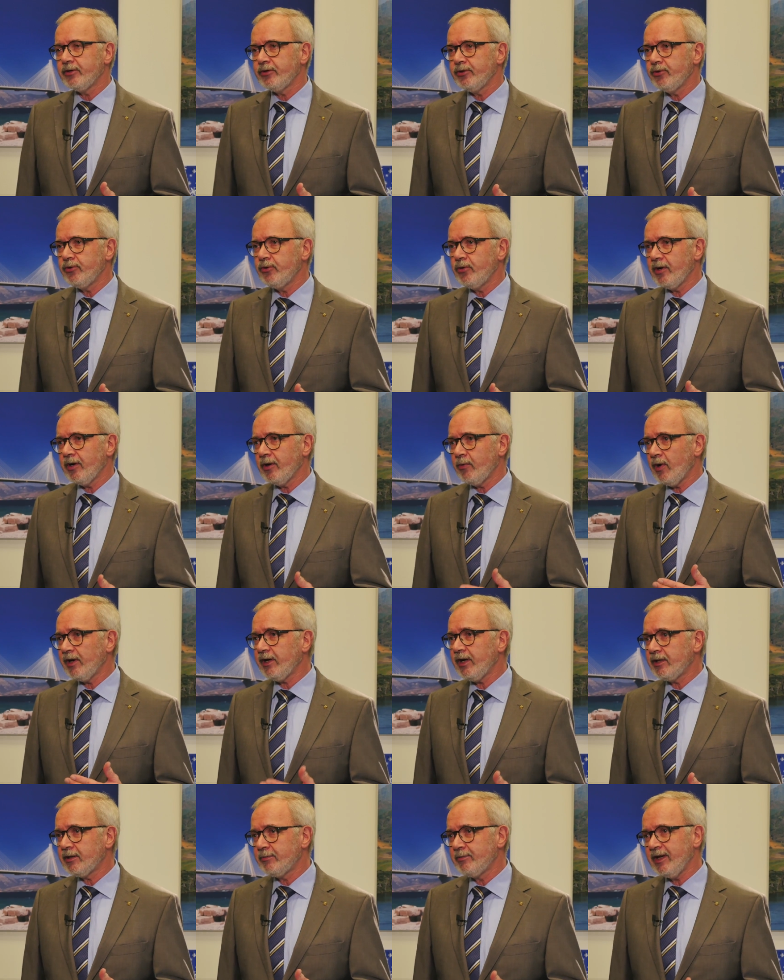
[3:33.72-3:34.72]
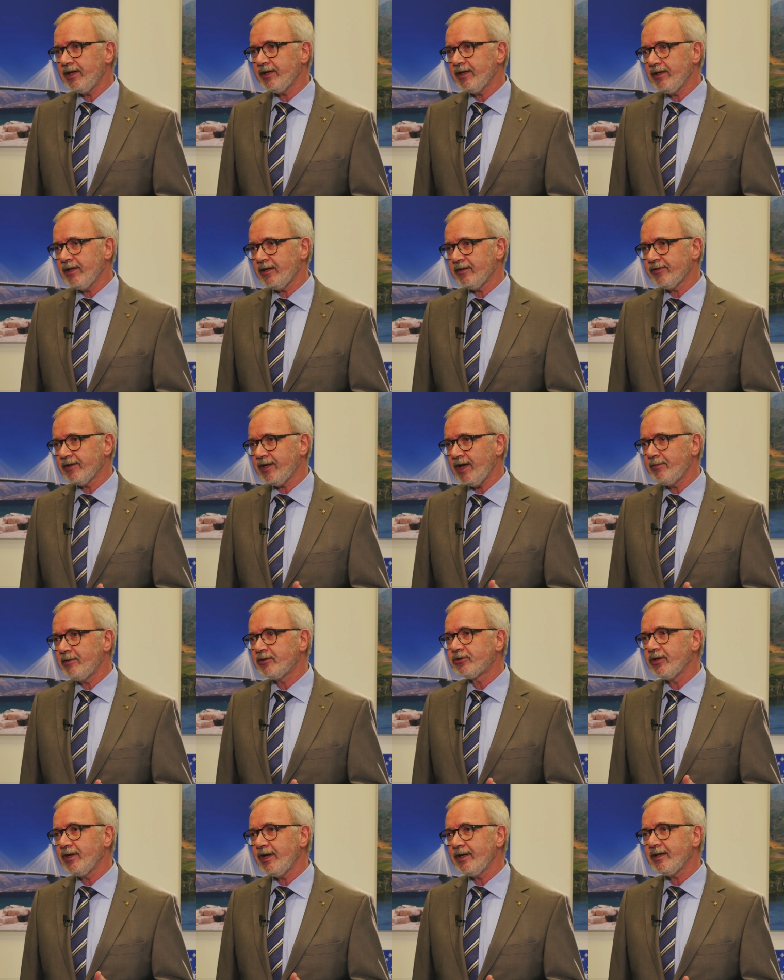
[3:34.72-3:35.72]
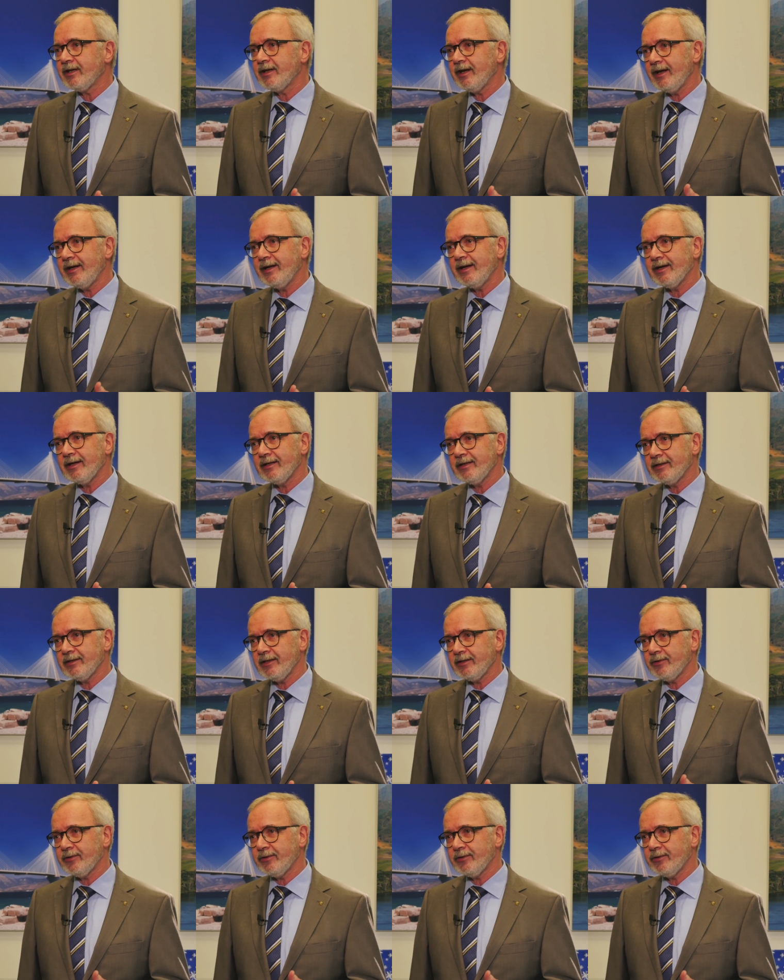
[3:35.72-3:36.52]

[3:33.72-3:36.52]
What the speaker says: do 100 billion of climate-related lending until